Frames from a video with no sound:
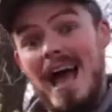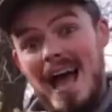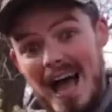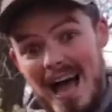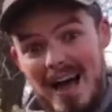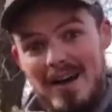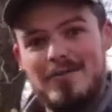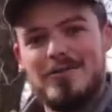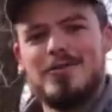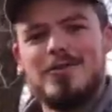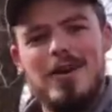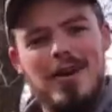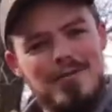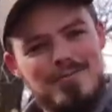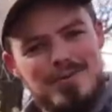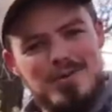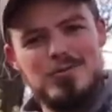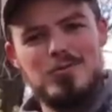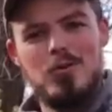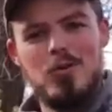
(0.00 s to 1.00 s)
after
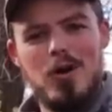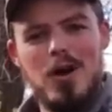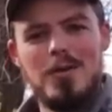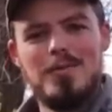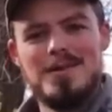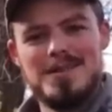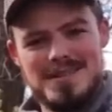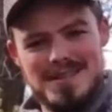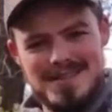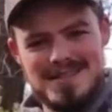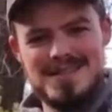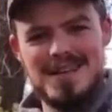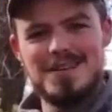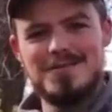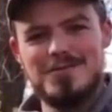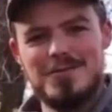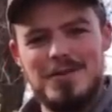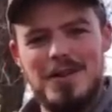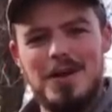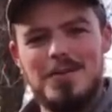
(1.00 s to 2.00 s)
I've been warm and
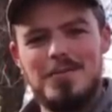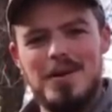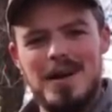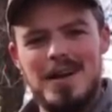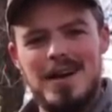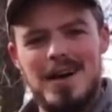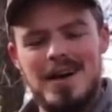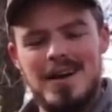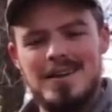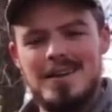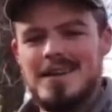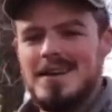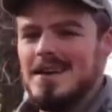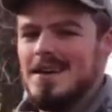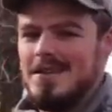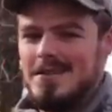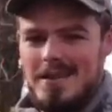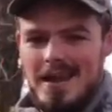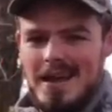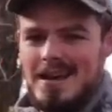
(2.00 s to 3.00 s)
successful on my hunt
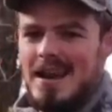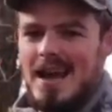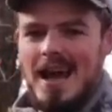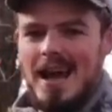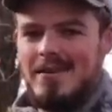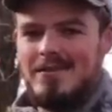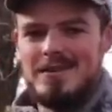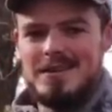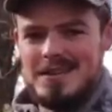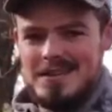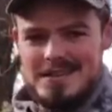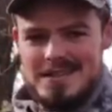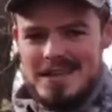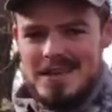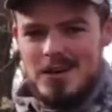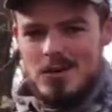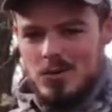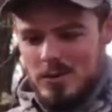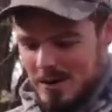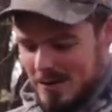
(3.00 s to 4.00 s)
than having to
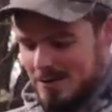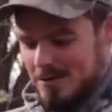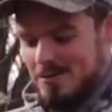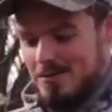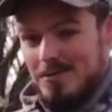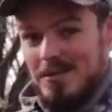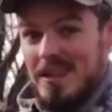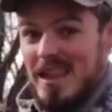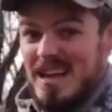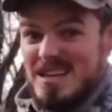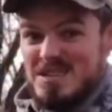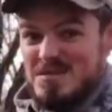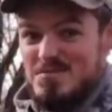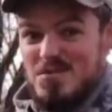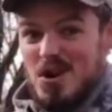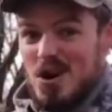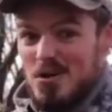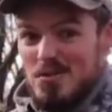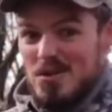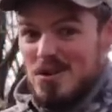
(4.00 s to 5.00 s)
deal with less
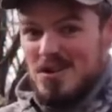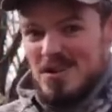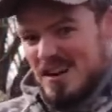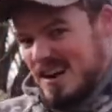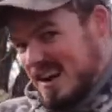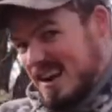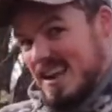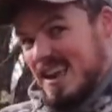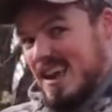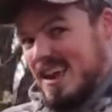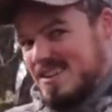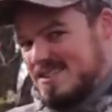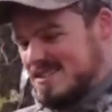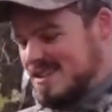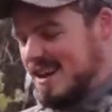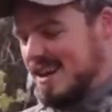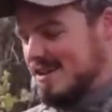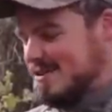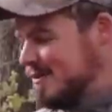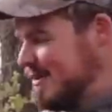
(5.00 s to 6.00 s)
Berber, I guess.
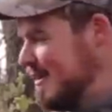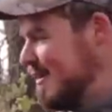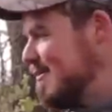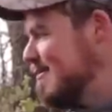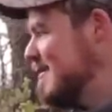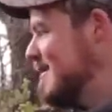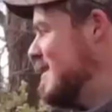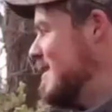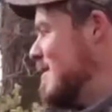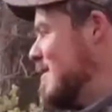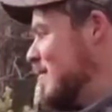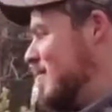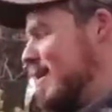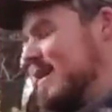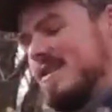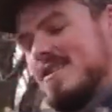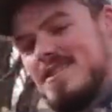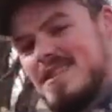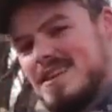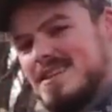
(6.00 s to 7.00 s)
I don't know.
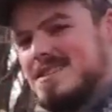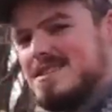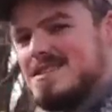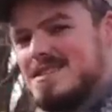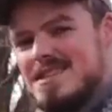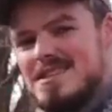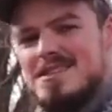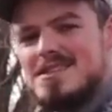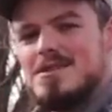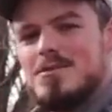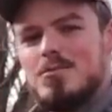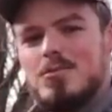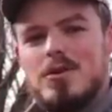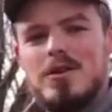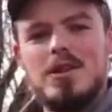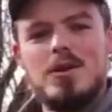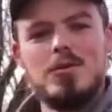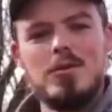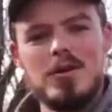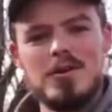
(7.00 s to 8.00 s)
But this system
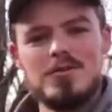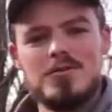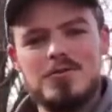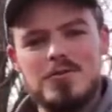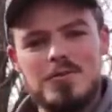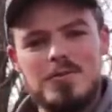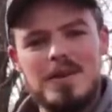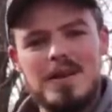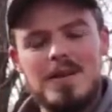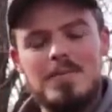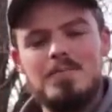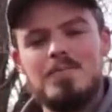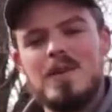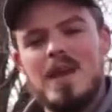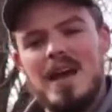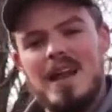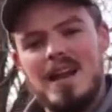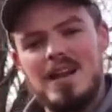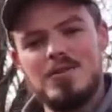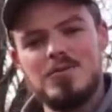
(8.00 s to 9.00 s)
really works for me,
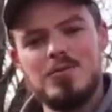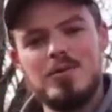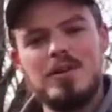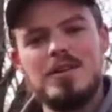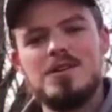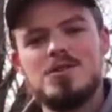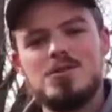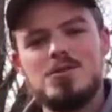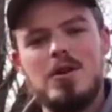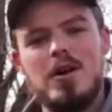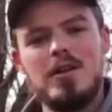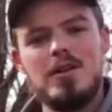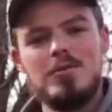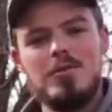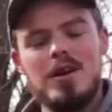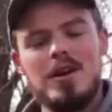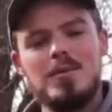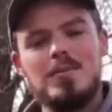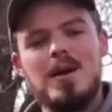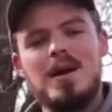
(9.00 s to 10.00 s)
and I really strongly
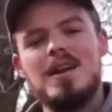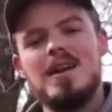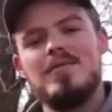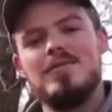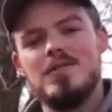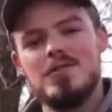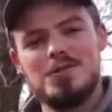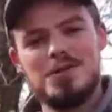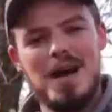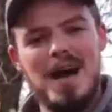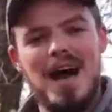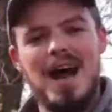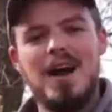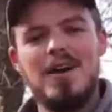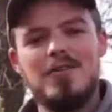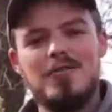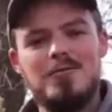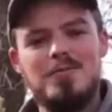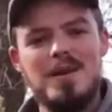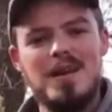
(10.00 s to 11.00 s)
recommend if you're
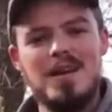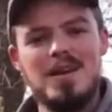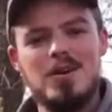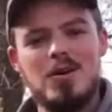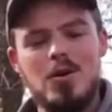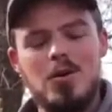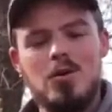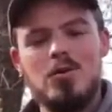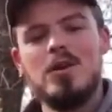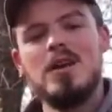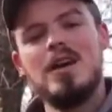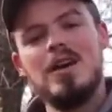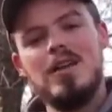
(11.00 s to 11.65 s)
tired of being cold